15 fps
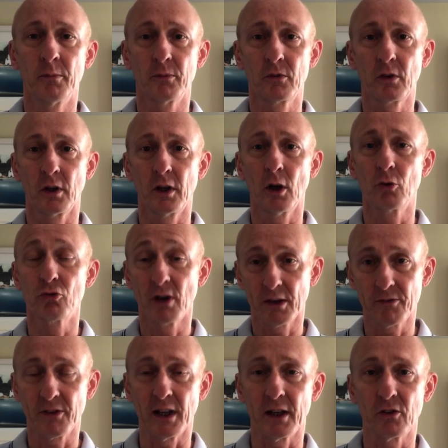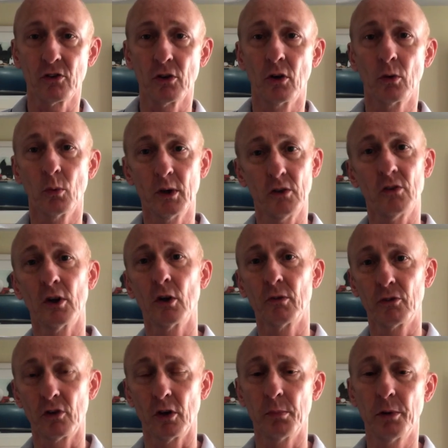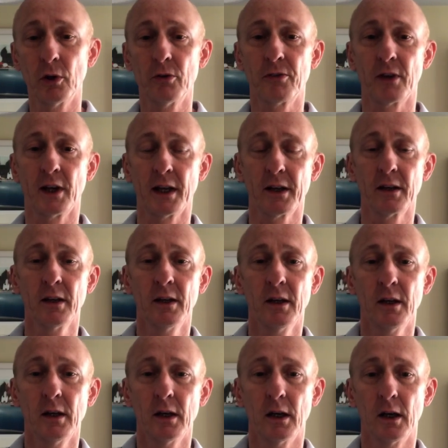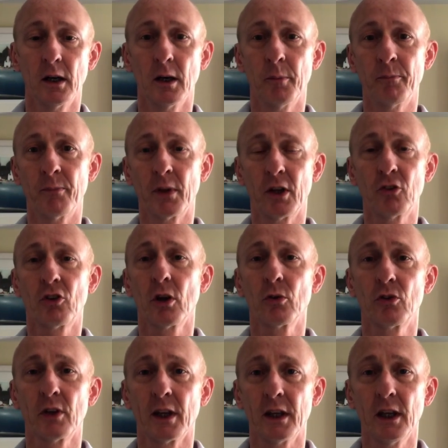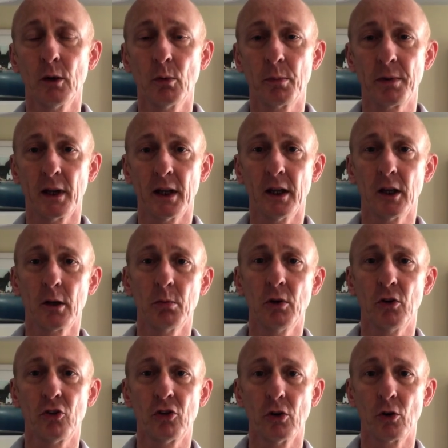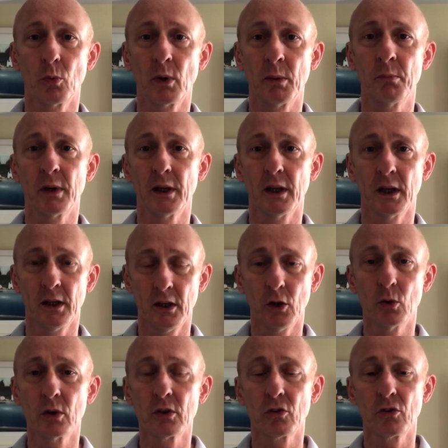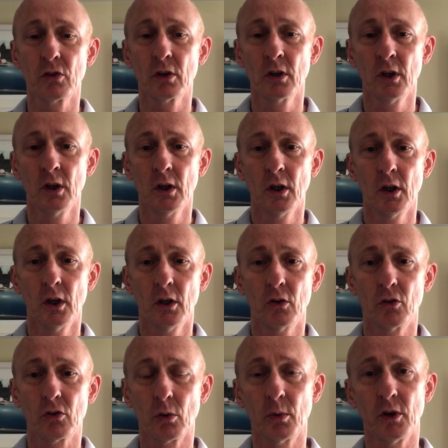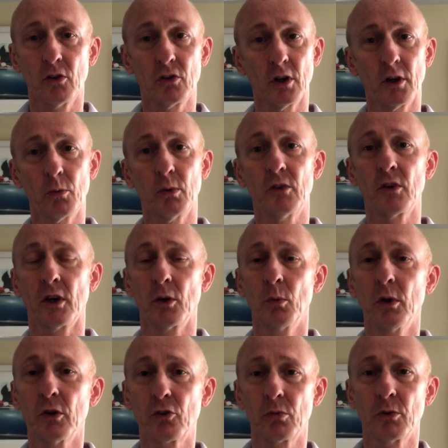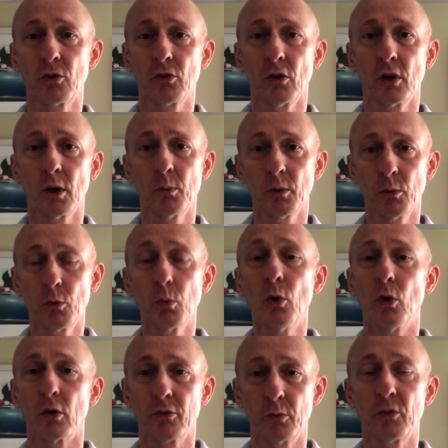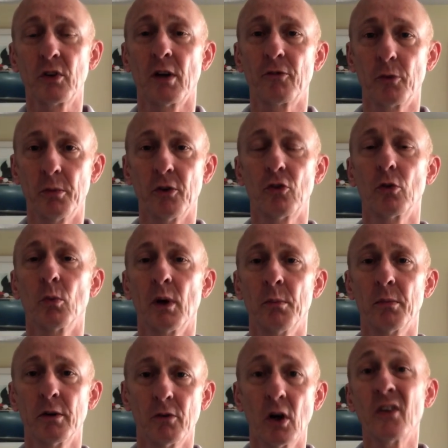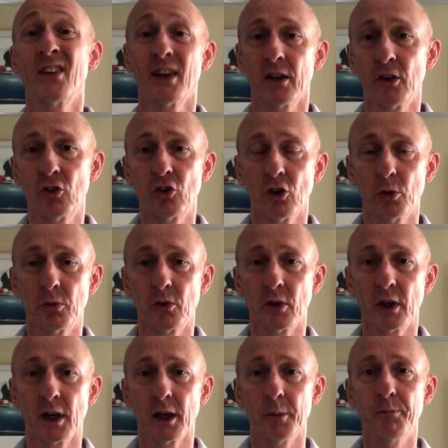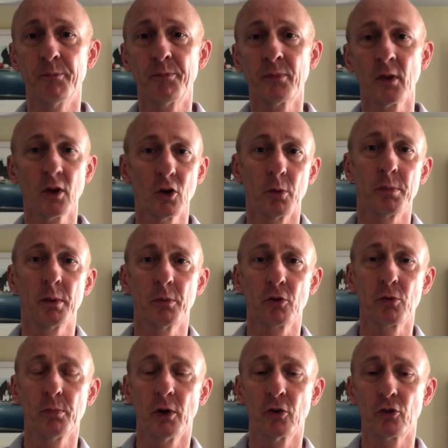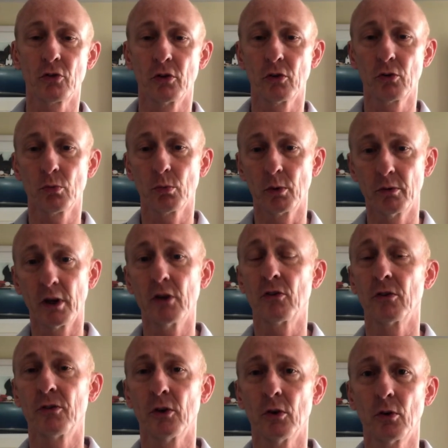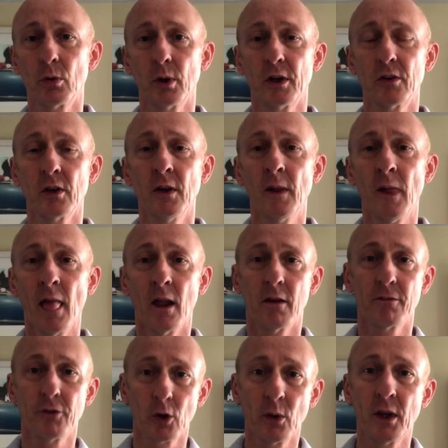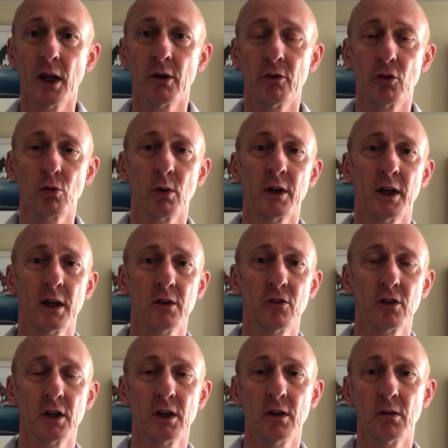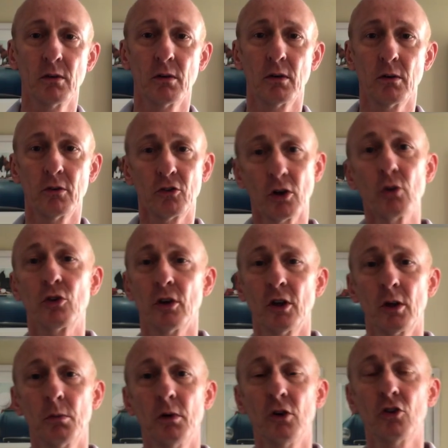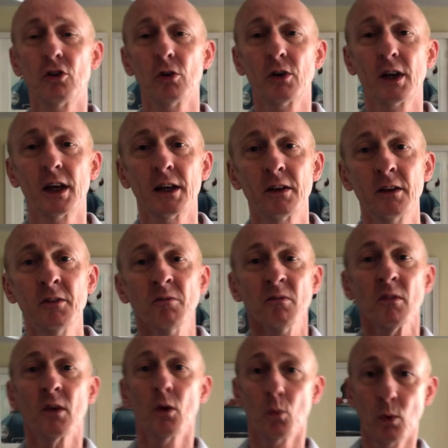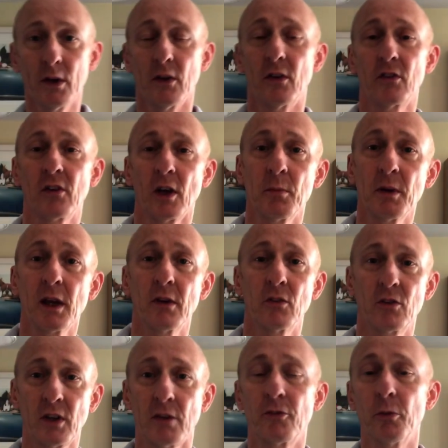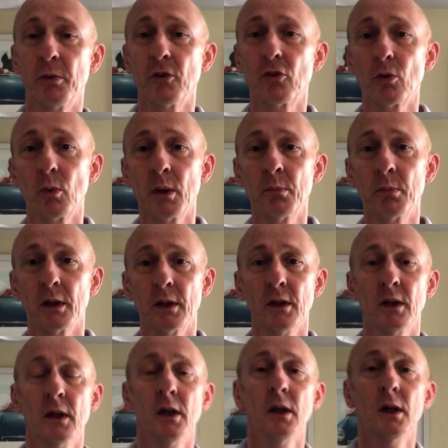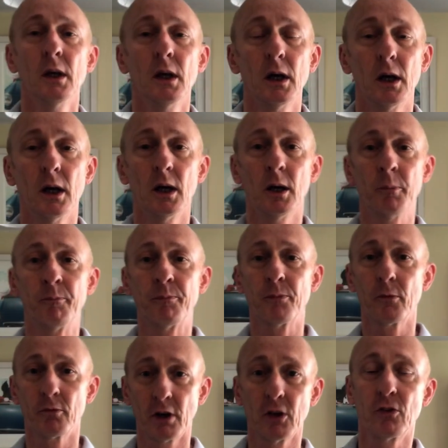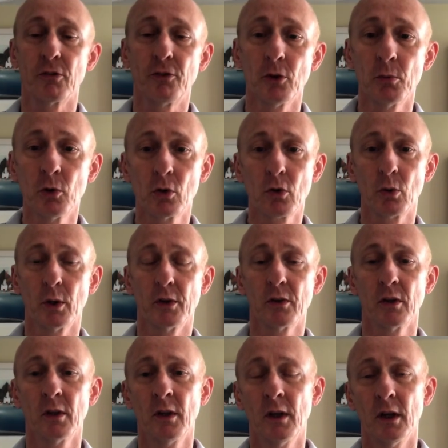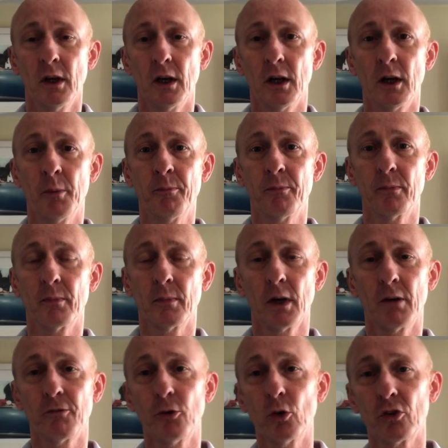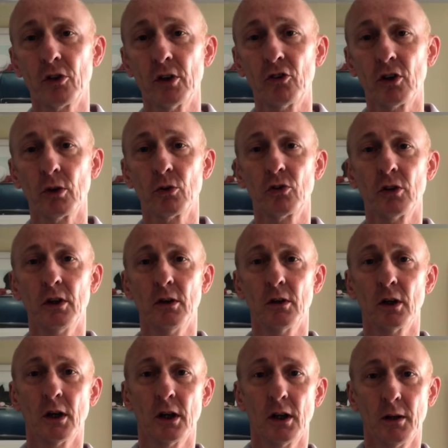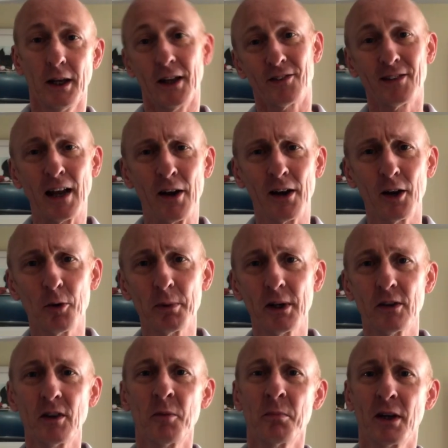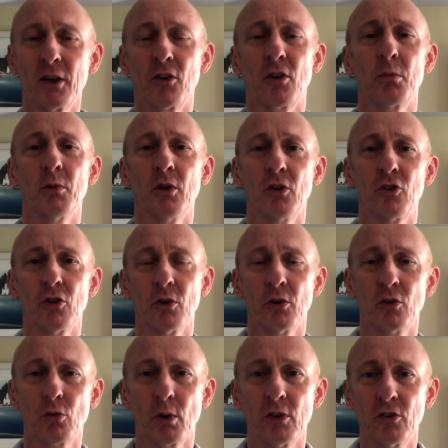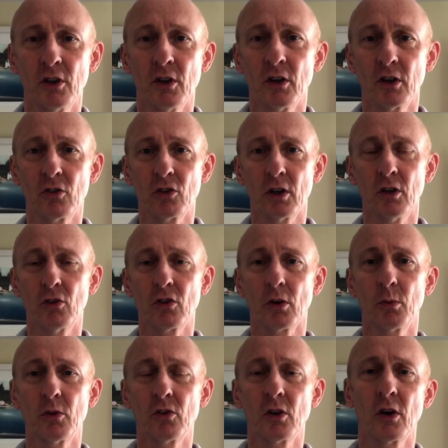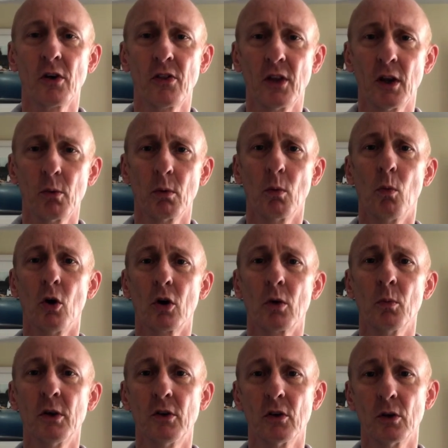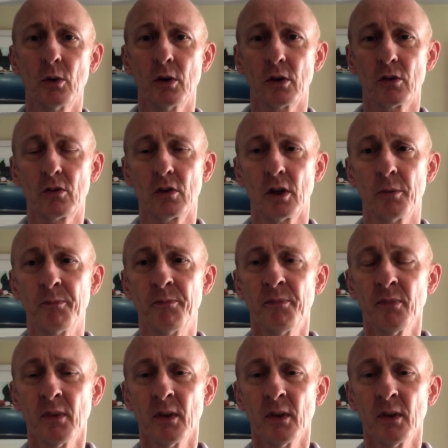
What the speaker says: So the old red flag song, we sing obviously the blue flag. And Chelsea that year were playing in the Community Shield at Wembley in the August. So we decided we'd take the words from the song and we would walk from Stamford Bridge to Wembley rather than getting the tube to the game. Got people to sponsor us, we raised a few quid. Following year in 2018, Chelsea in the Community Shield again. We did the same again, Stamford Bridge to Wembley. Raised a few more quid. Unfortunately, Chelsea let us down a little bit, didn't make it to the Community Shield in 2019, so we started thinking, well, what can we do that can